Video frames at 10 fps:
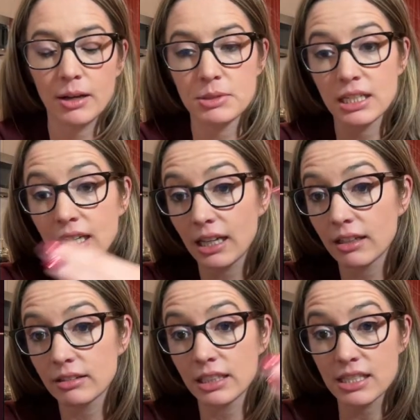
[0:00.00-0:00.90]
to
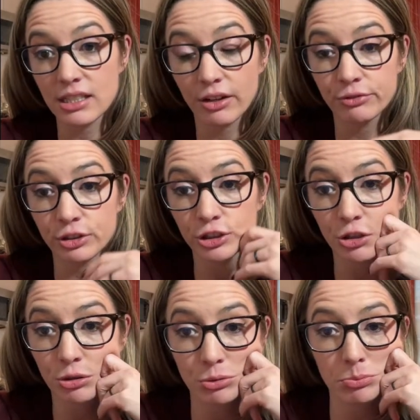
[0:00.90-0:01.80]
get lists of
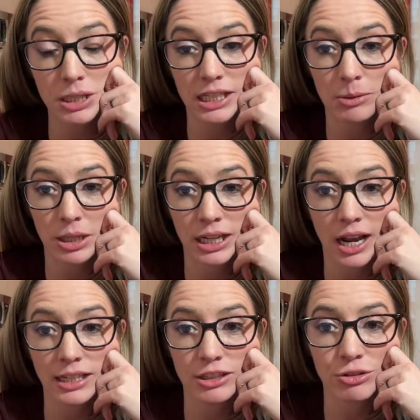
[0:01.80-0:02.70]
low, medium, and
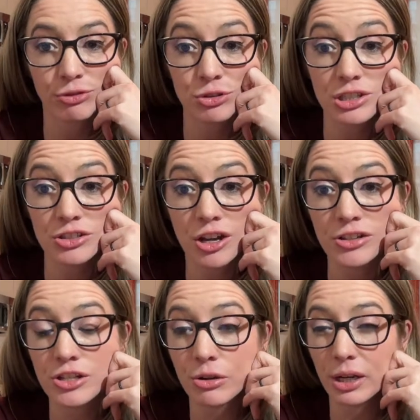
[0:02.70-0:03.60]
high nickel foods. There's
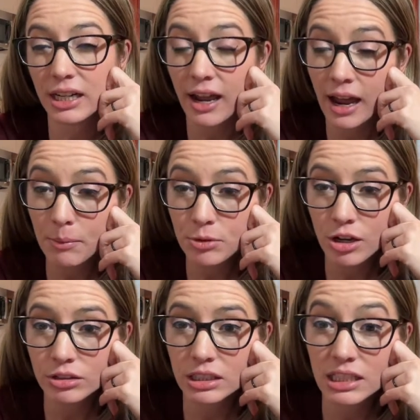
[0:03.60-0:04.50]
also an app
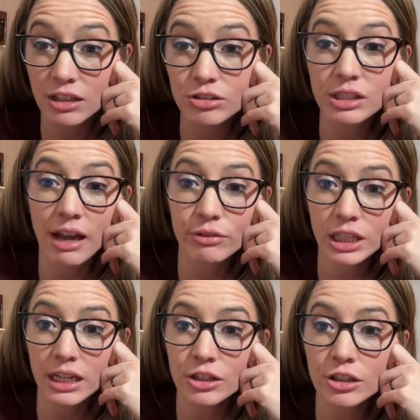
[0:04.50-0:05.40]
called the Nickel
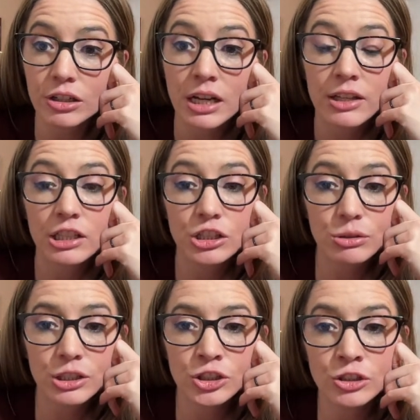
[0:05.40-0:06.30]
Navigator that you
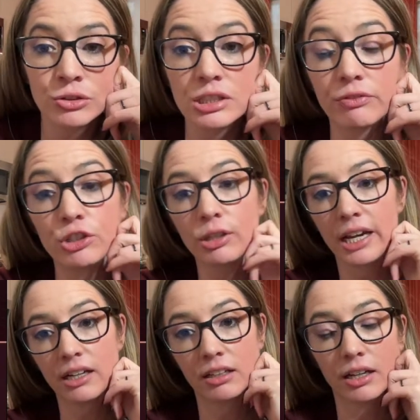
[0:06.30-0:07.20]
can use if you
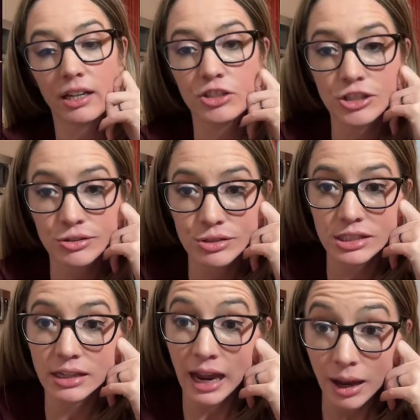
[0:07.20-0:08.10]
like to use
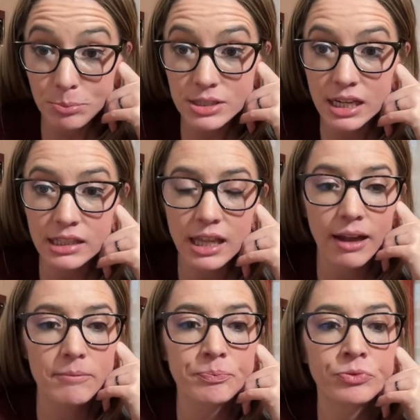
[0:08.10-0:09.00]
apps like
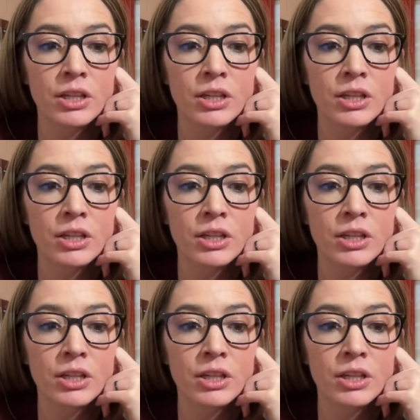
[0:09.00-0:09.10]
that.